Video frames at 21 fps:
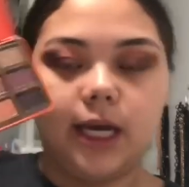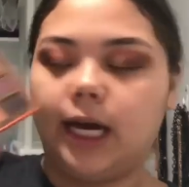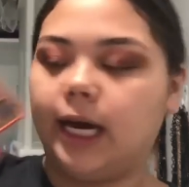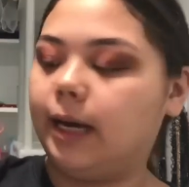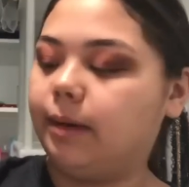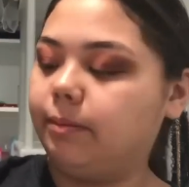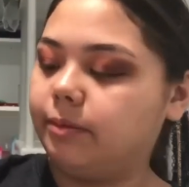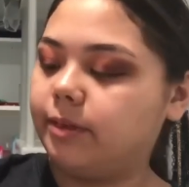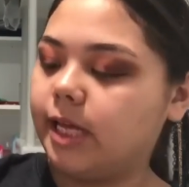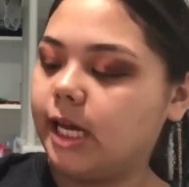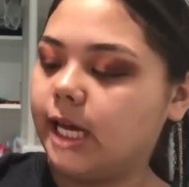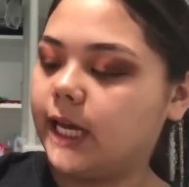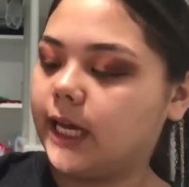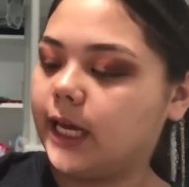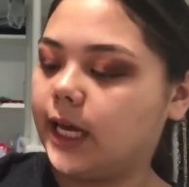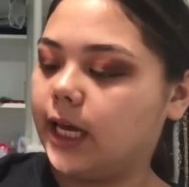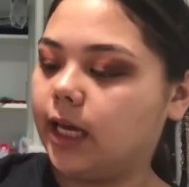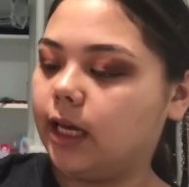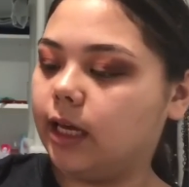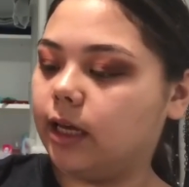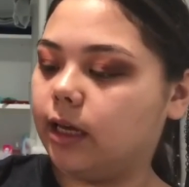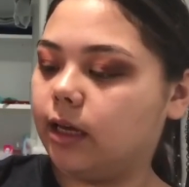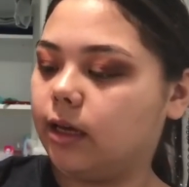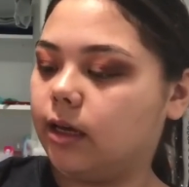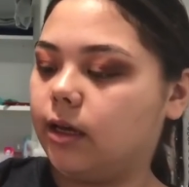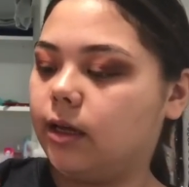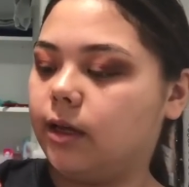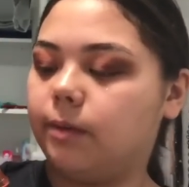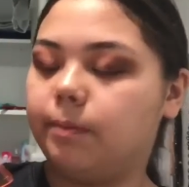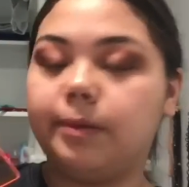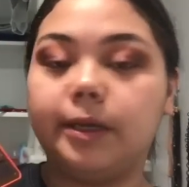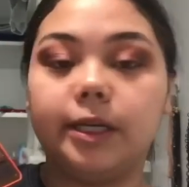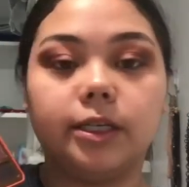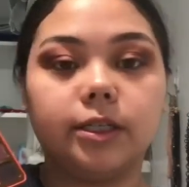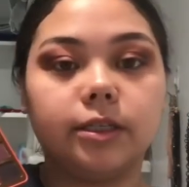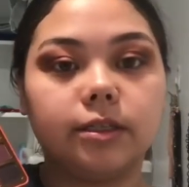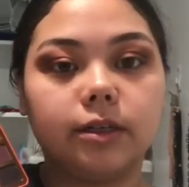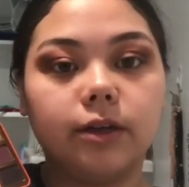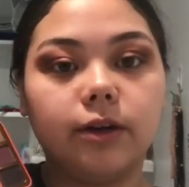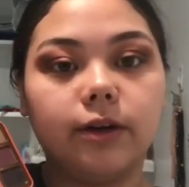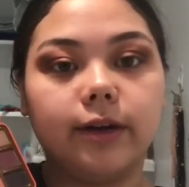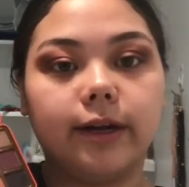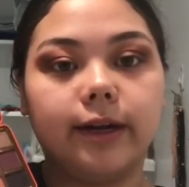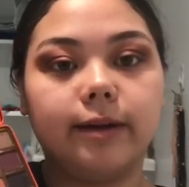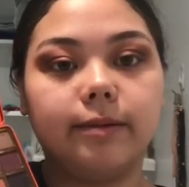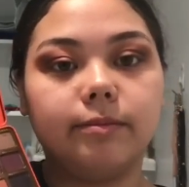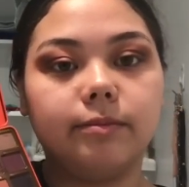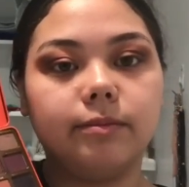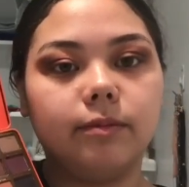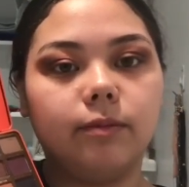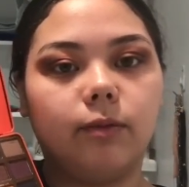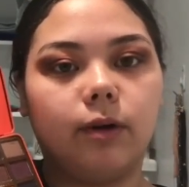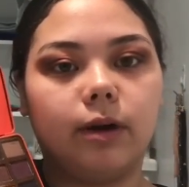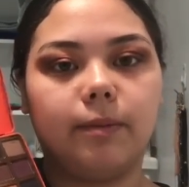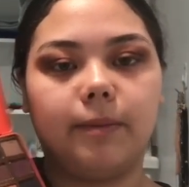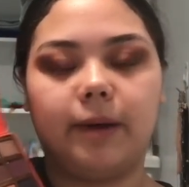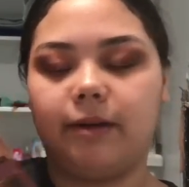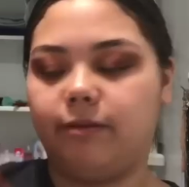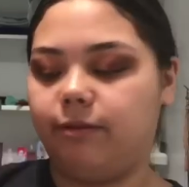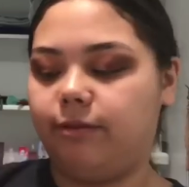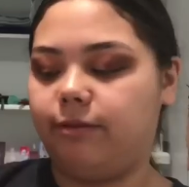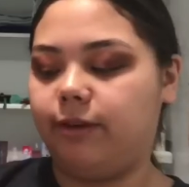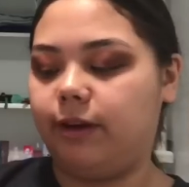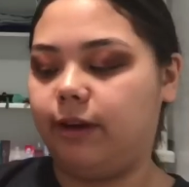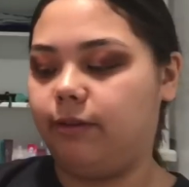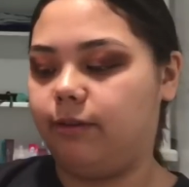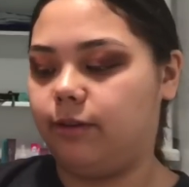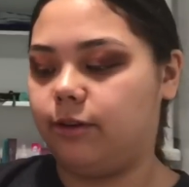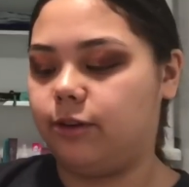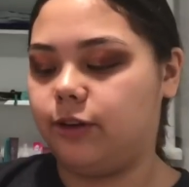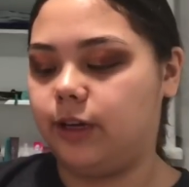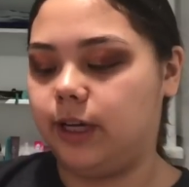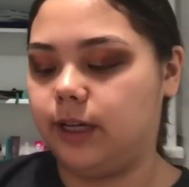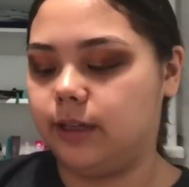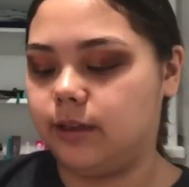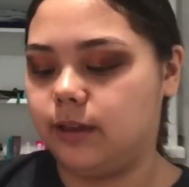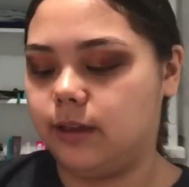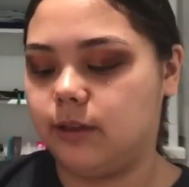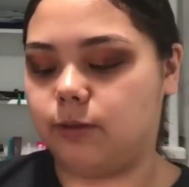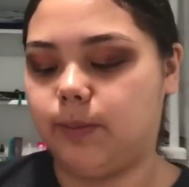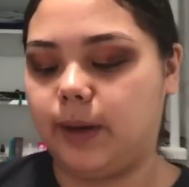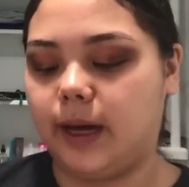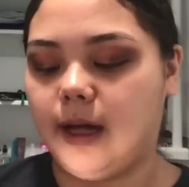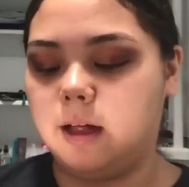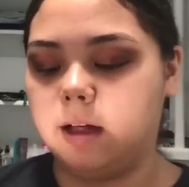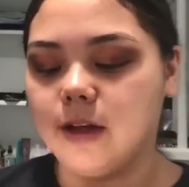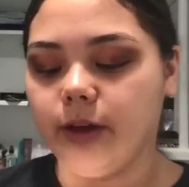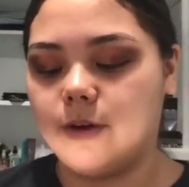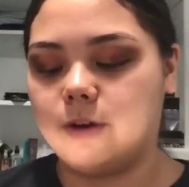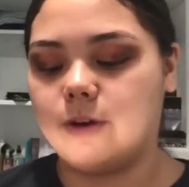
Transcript: I'm taking Peaches and Cream, one of my favorite shades in this palette.